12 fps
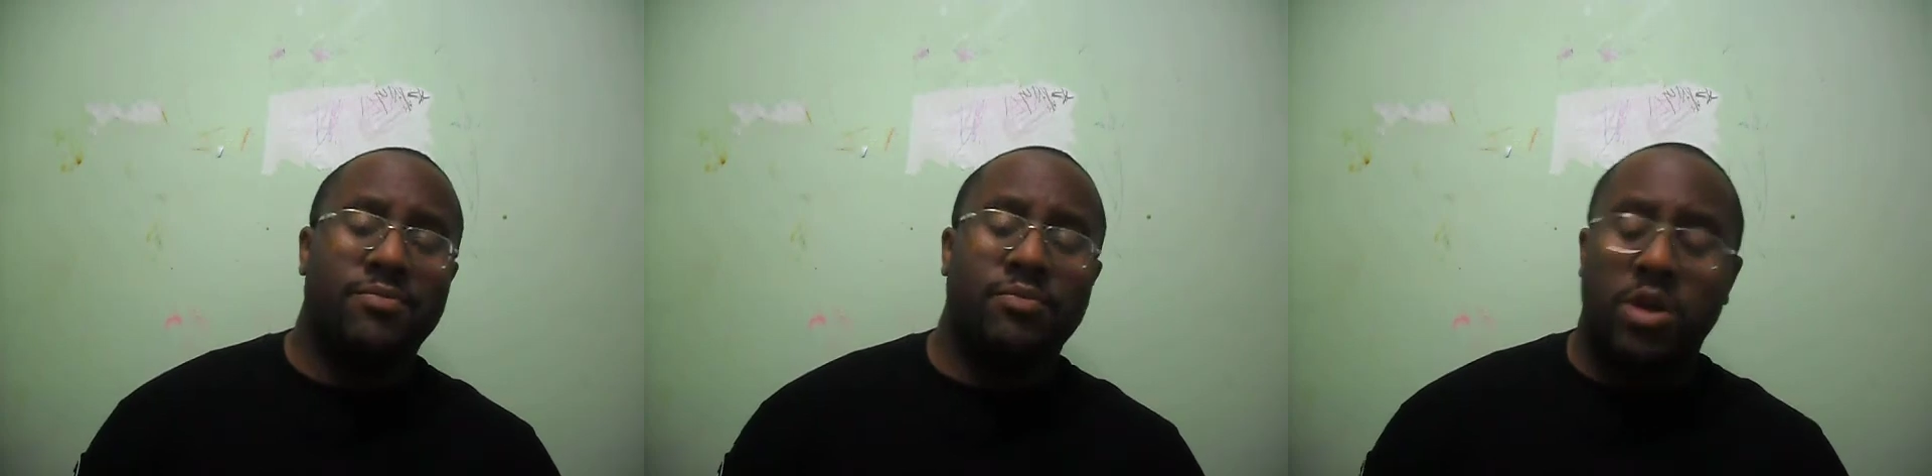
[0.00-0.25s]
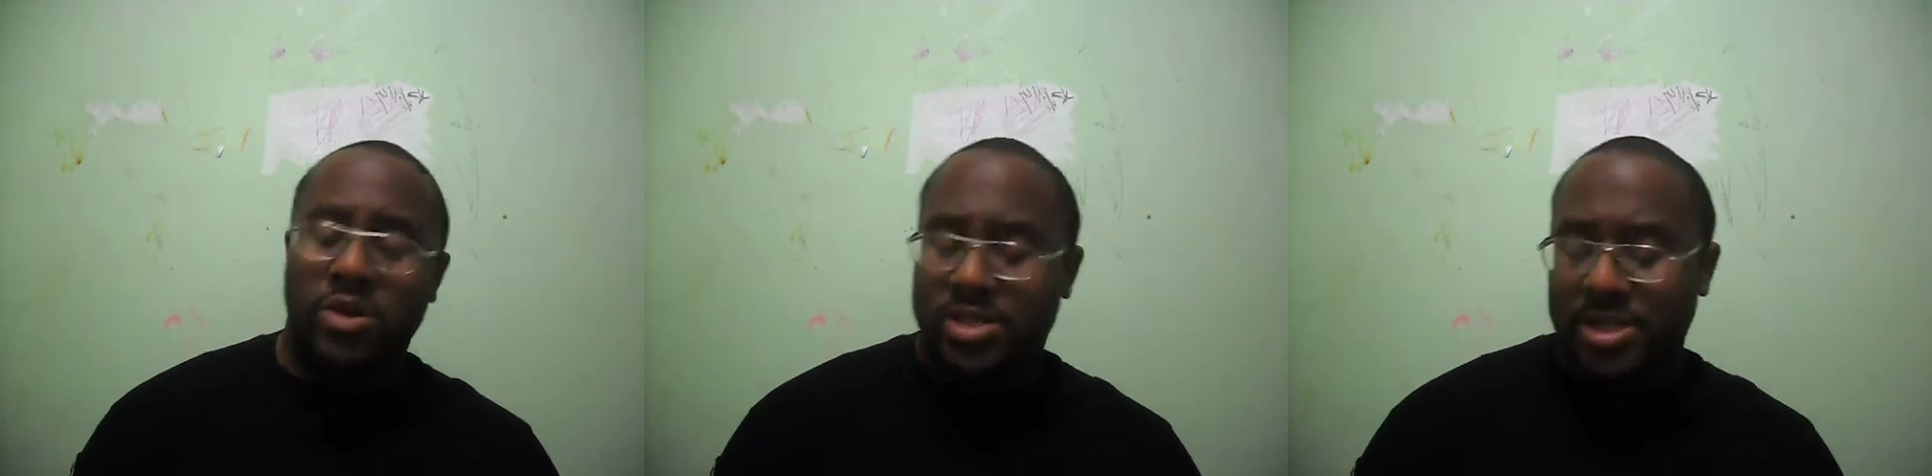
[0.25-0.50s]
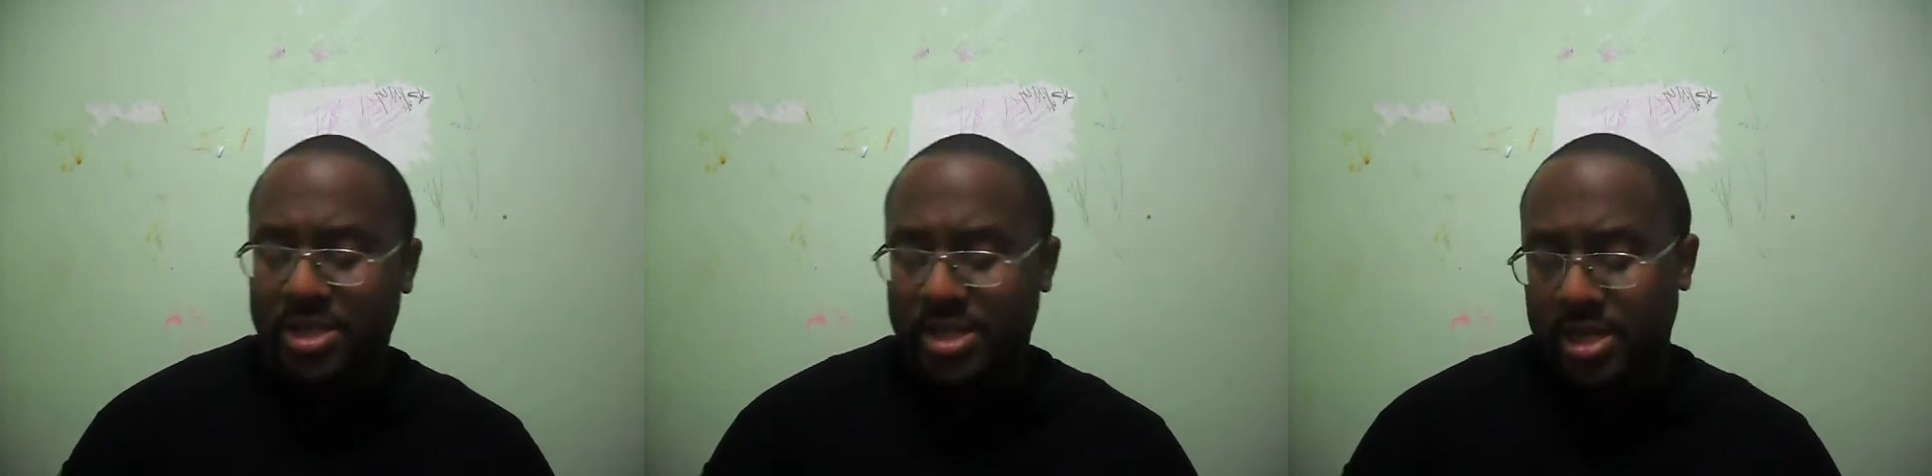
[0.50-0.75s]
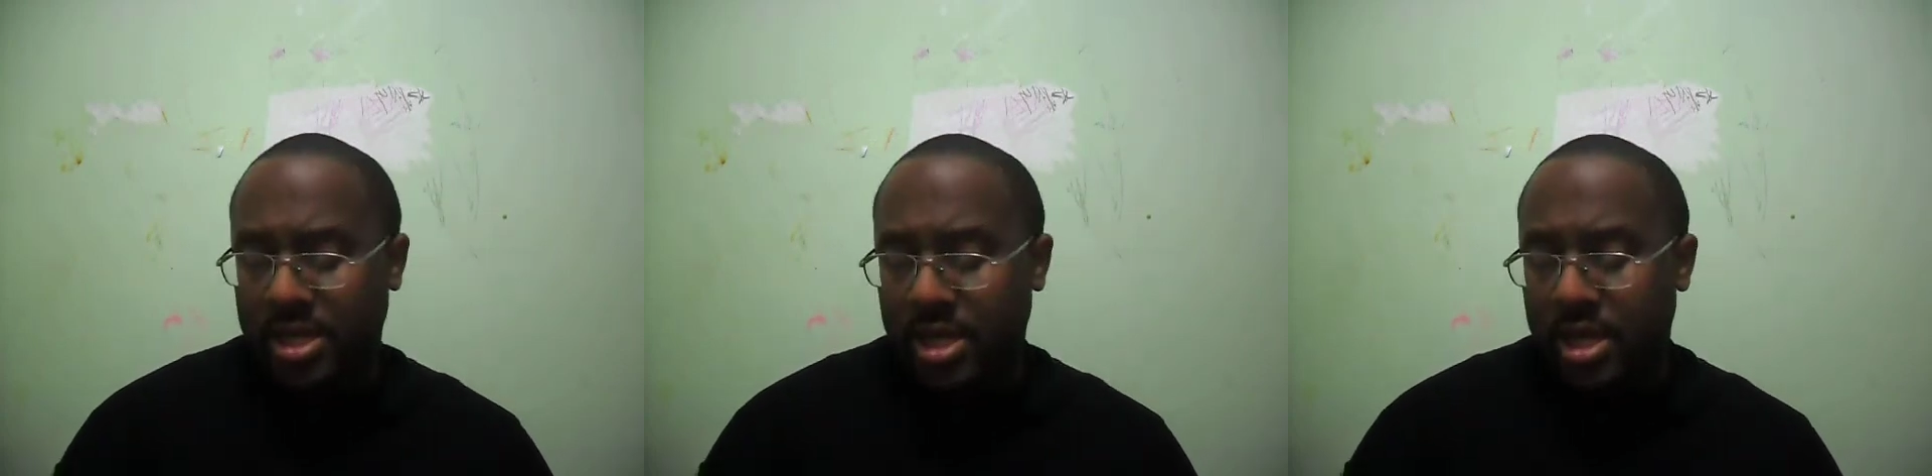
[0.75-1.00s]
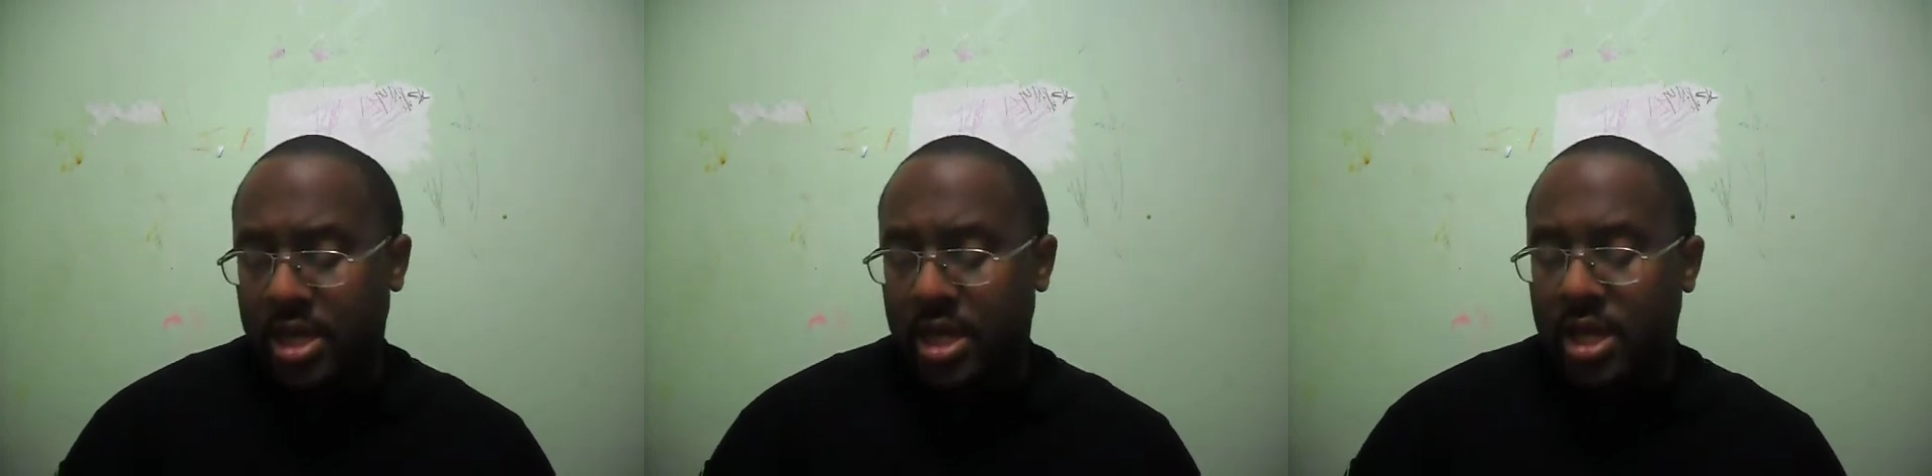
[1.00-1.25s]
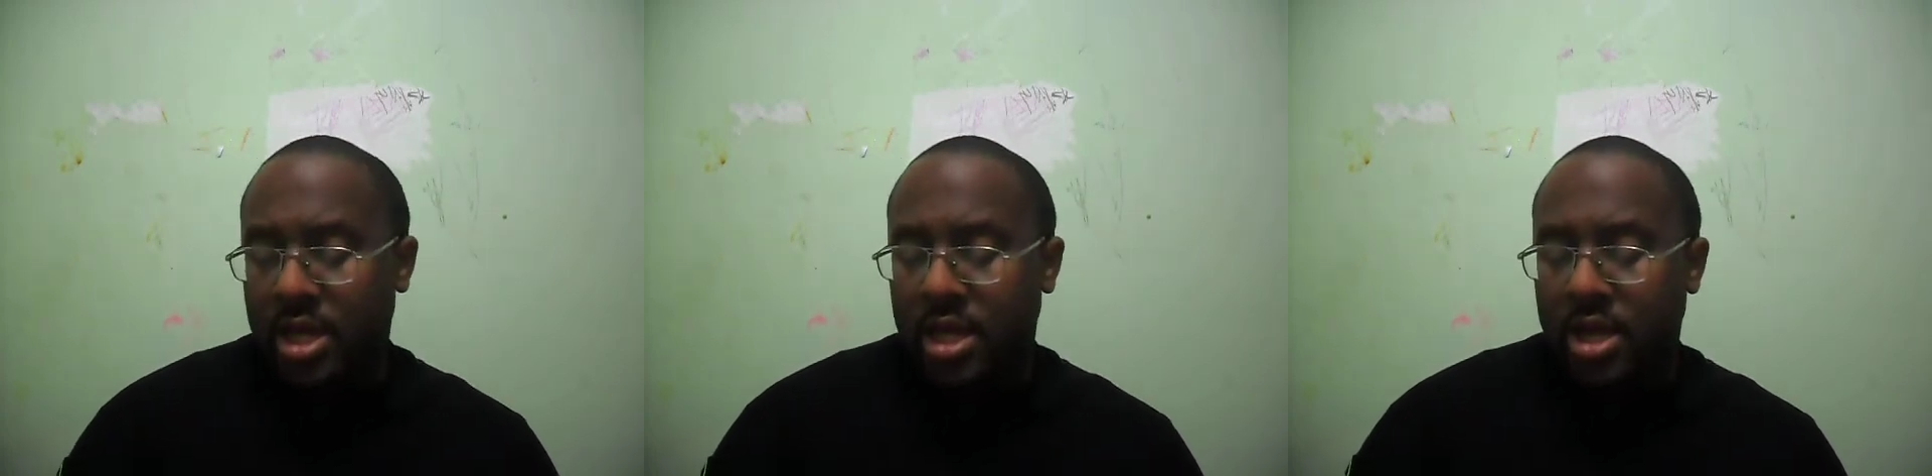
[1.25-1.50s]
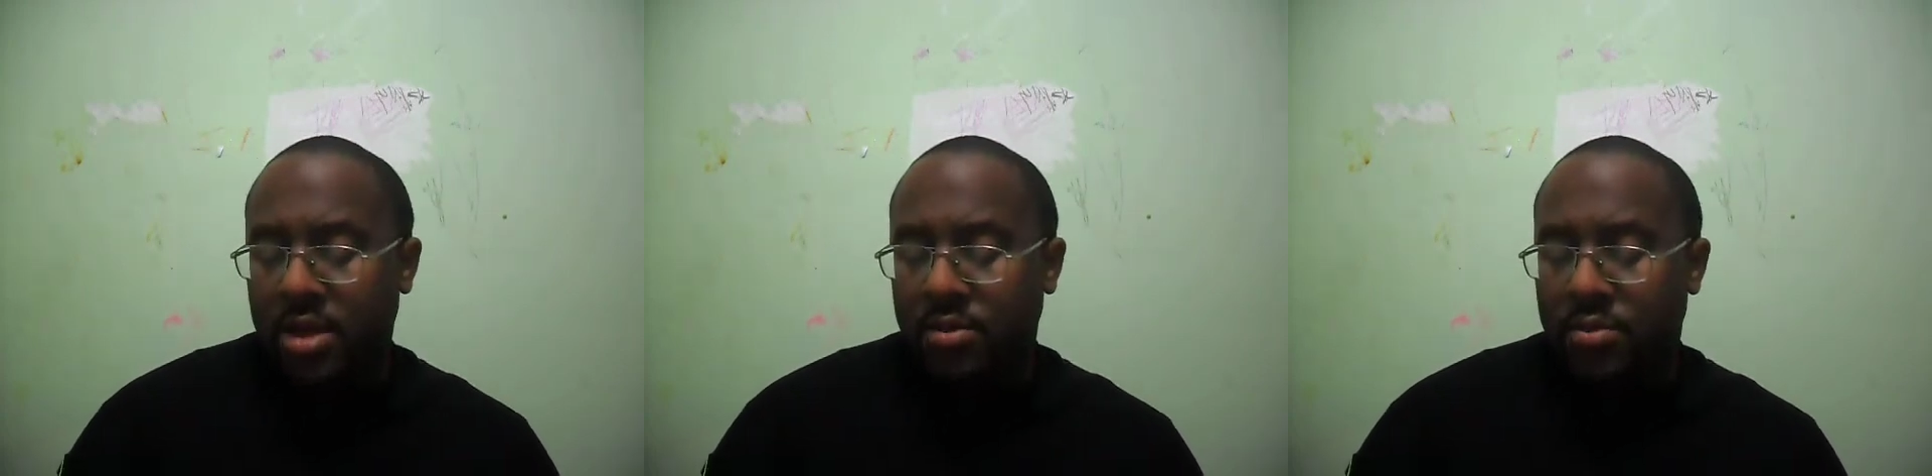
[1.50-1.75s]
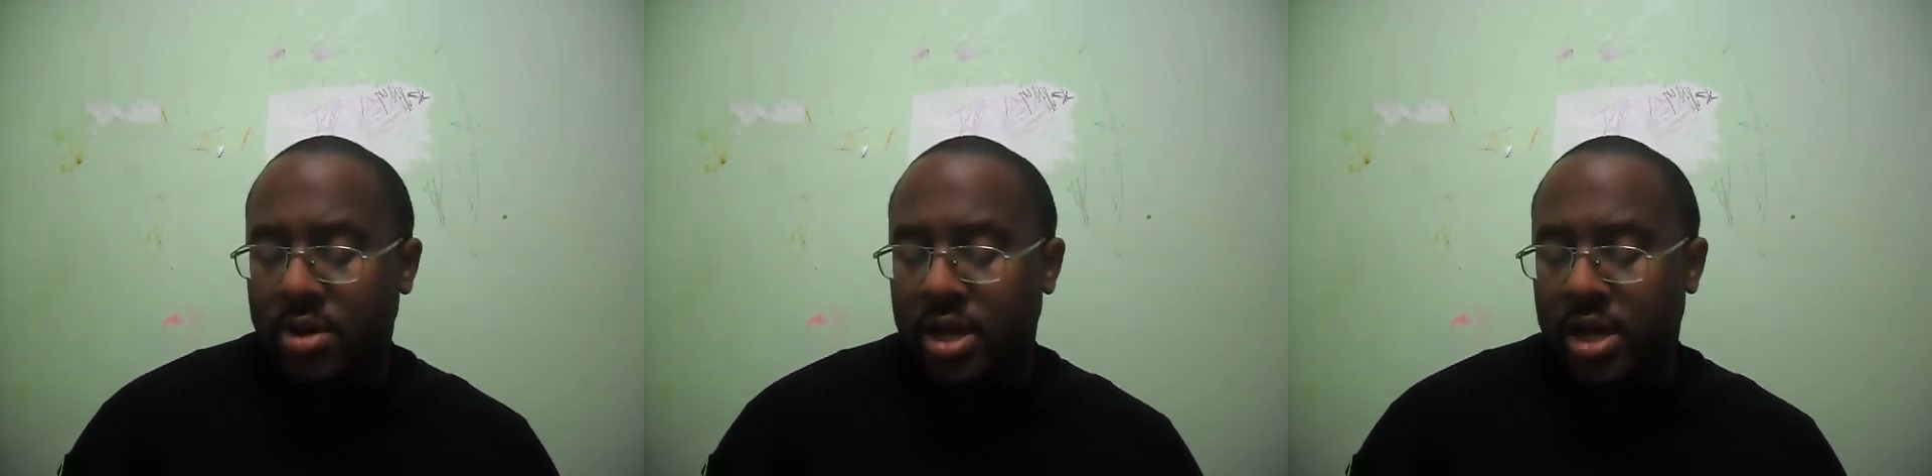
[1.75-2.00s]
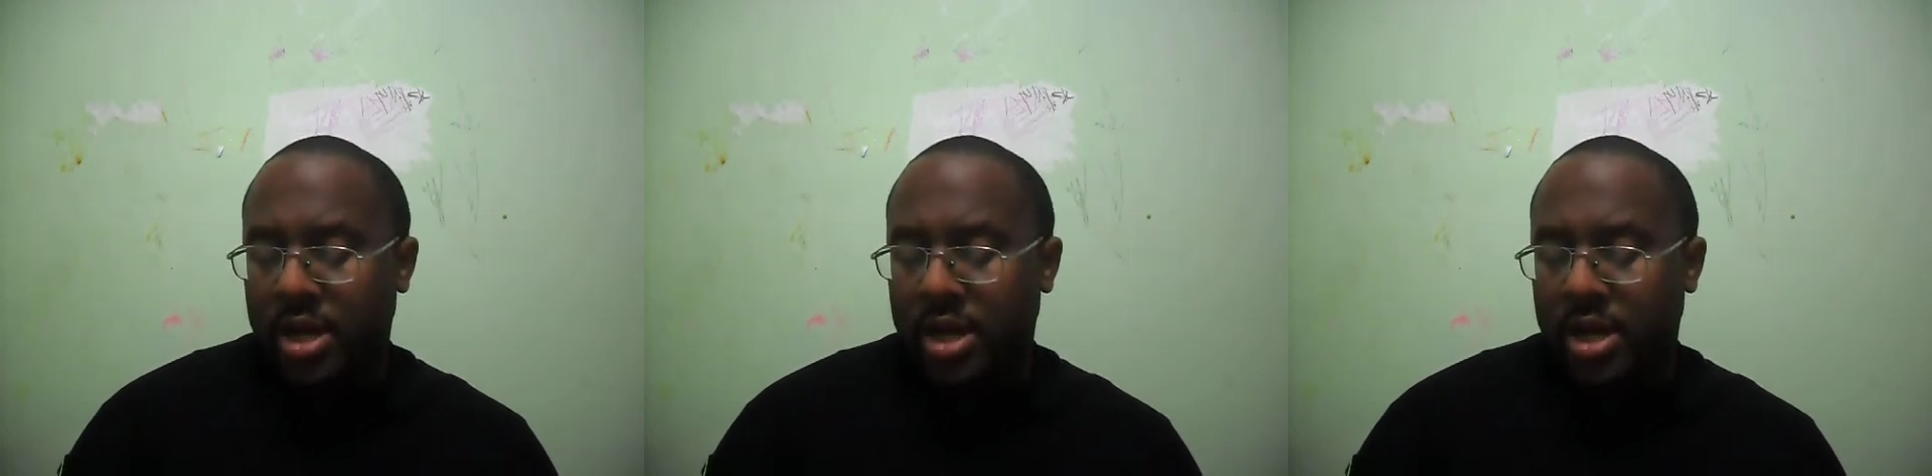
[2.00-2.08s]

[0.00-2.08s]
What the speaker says: purchase. But